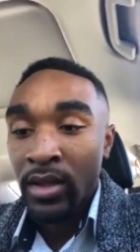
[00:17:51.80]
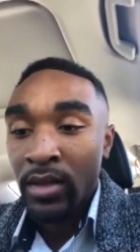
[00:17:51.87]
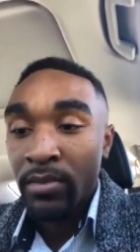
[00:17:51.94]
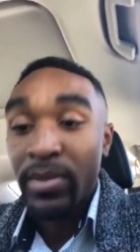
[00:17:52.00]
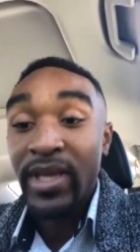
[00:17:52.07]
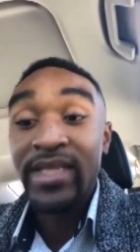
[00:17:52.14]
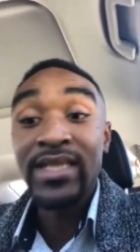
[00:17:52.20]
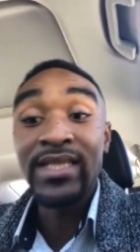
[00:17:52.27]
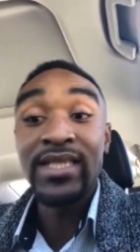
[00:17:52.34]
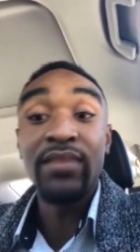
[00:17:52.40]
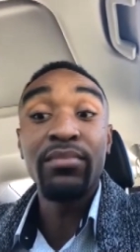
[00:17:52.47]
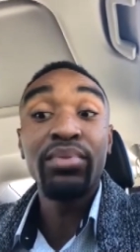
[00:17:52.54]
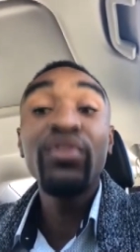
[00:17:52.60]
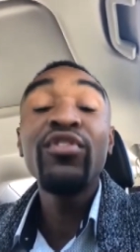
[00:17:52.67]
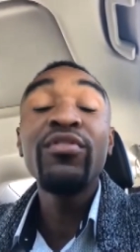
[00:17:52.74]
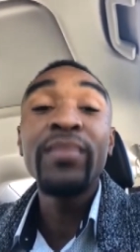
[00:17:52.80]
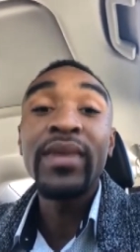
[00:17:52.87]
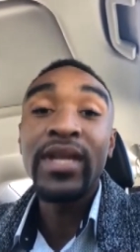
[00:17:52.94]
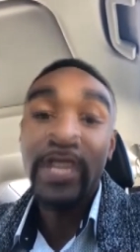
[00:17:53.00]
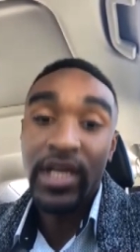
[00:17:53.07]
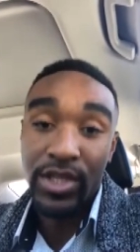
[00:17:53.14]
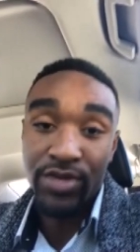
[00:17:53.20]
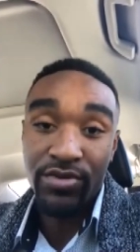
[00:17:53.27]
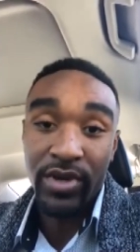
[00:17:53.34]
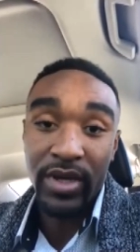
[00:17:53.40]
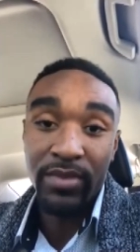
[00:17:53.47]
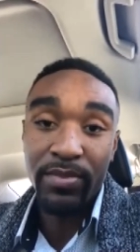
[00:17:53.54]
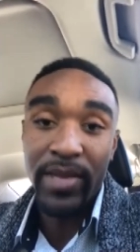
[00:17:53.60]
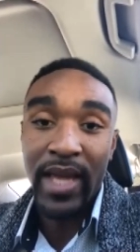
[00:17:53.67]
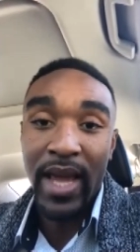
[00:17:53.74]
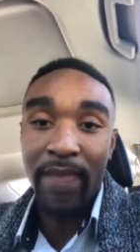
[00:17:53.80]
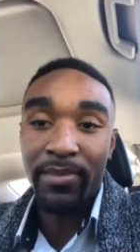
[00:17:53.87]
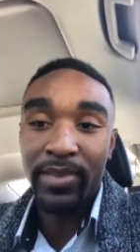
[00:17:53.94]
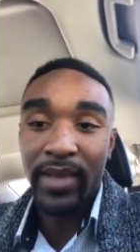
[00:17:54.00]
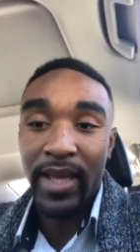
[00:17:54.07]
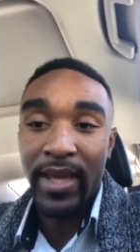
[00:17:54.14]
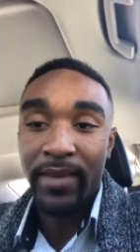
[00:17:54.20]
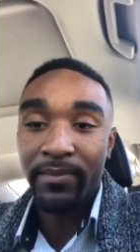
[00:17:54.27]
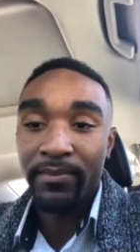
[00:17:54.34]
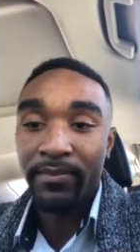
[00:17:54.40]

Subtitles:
business improvement district be at play?